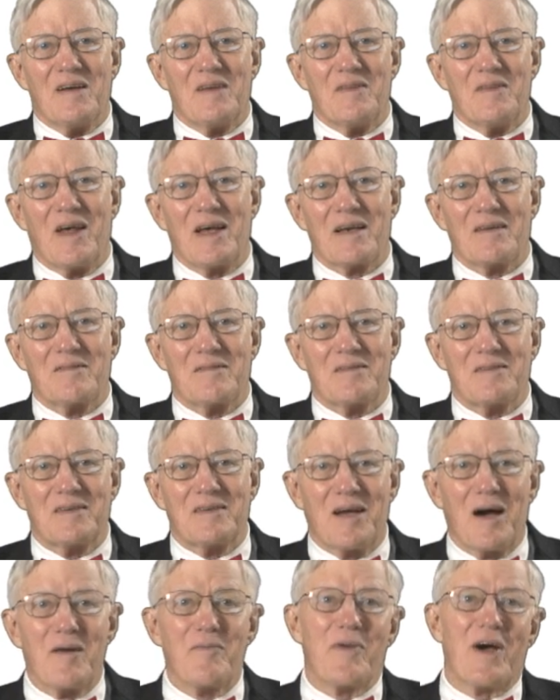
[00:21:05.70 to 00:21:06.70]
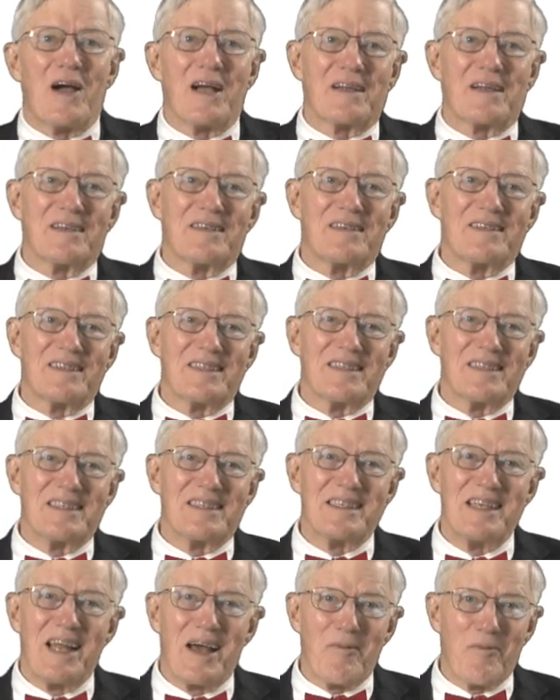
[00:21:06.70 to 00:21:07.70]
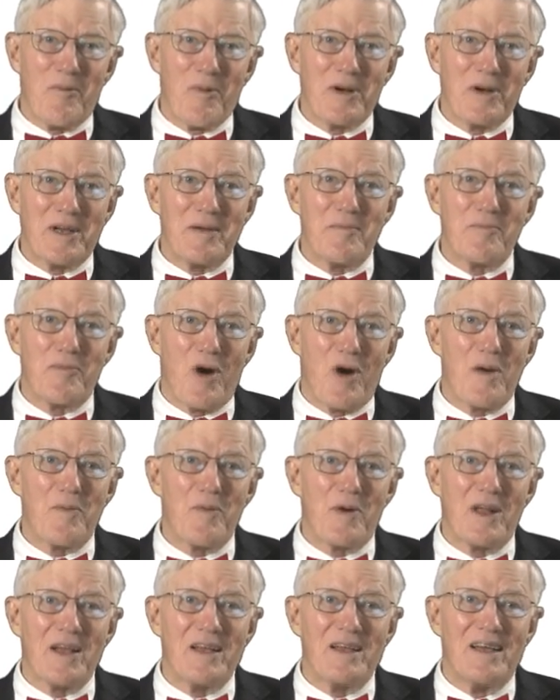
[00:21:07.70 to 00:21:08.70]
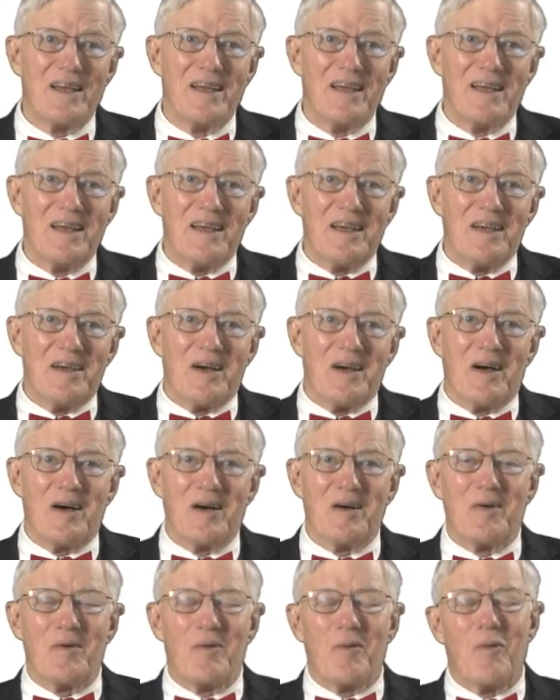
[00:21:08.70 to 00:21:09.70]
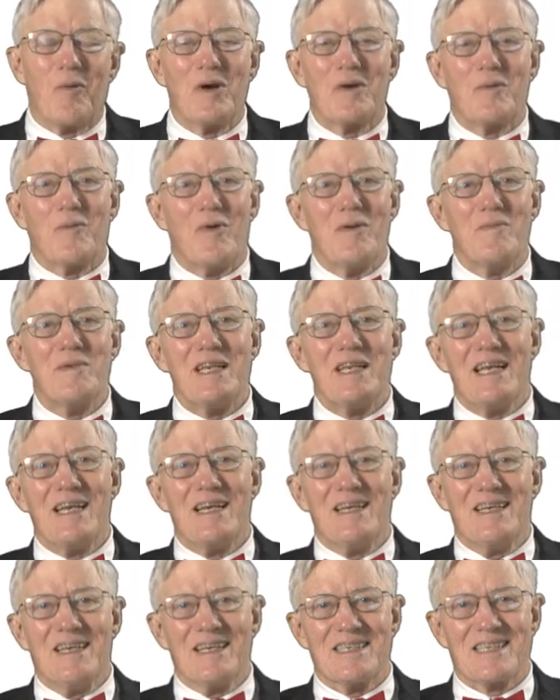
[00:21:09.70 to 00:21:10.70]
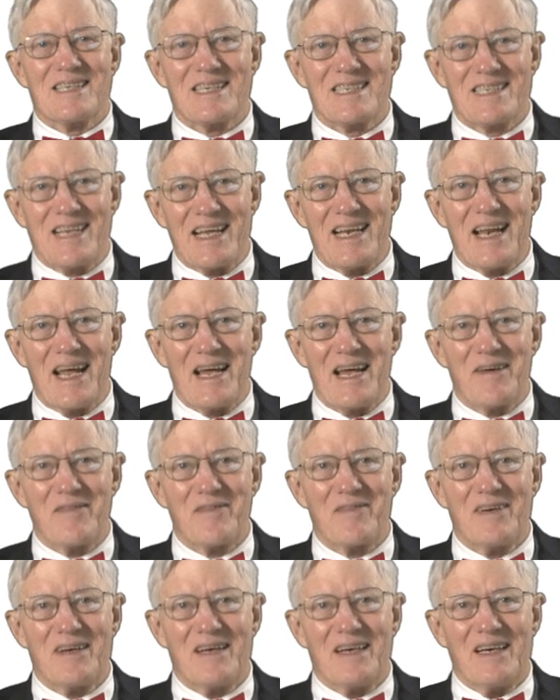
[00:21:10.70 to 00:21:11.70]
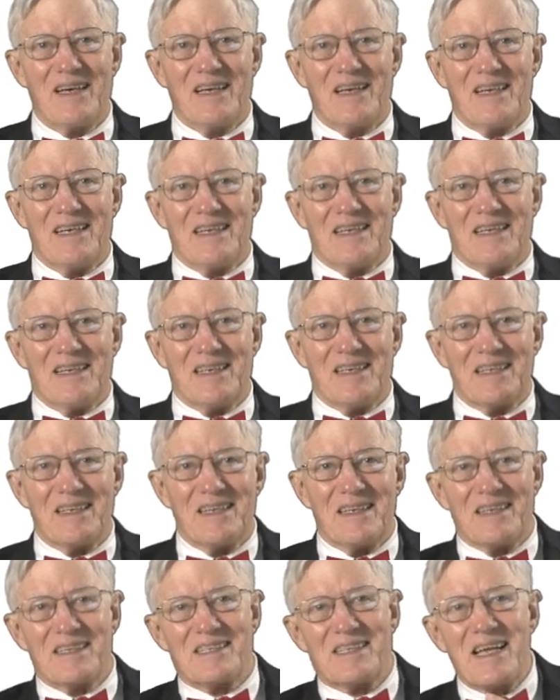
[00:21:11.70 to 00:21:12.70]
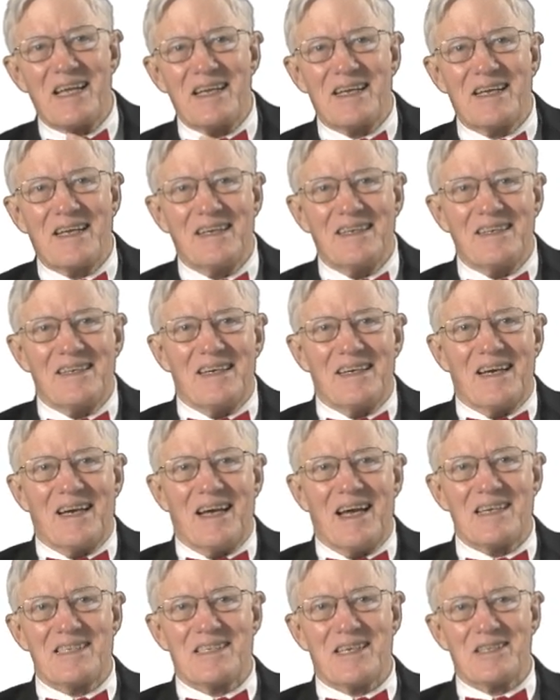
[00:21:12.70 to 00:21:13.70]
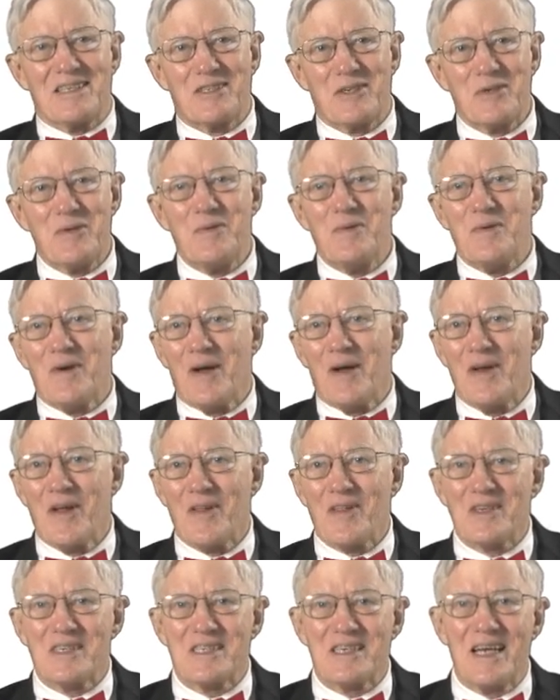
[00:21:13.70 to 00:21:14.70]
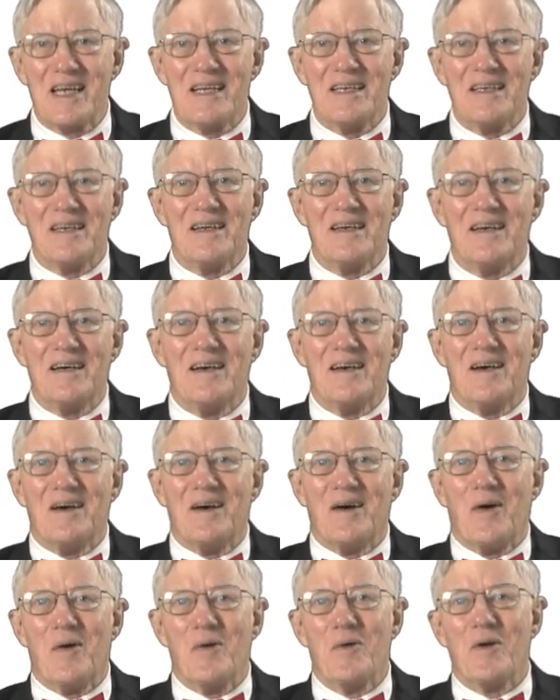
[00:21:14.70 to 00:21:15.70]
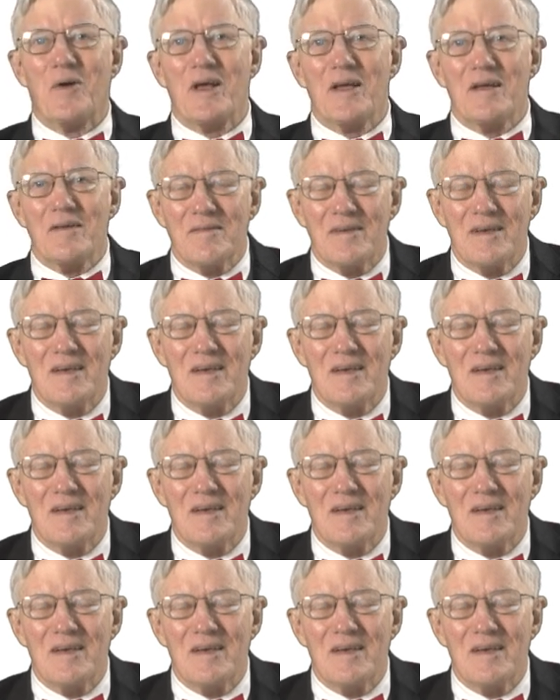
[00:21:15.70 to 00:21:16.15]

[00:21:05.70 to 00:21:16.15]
that compact is not working properly, what remedy does the state have? State has to sue another state only